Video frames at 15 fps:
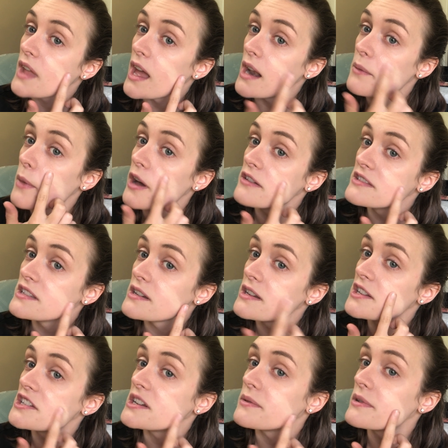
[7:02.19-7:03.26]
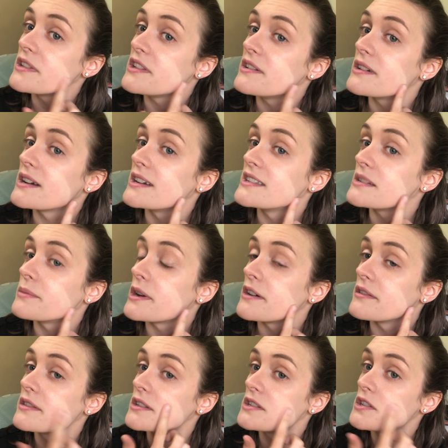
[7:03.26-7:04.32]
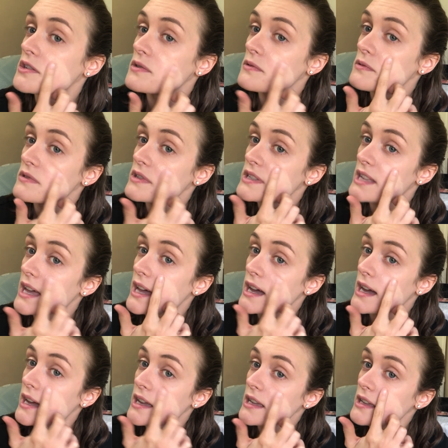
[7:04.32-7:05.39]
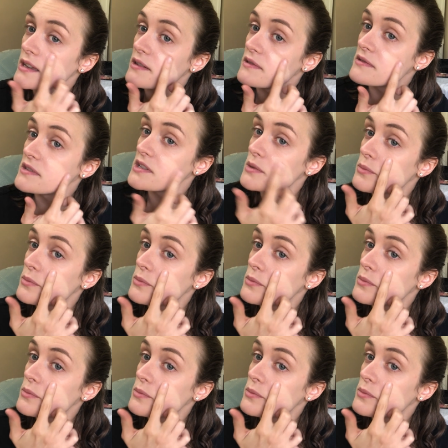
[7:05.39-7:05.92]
And I'm also going to share with you guys about the tools that I use,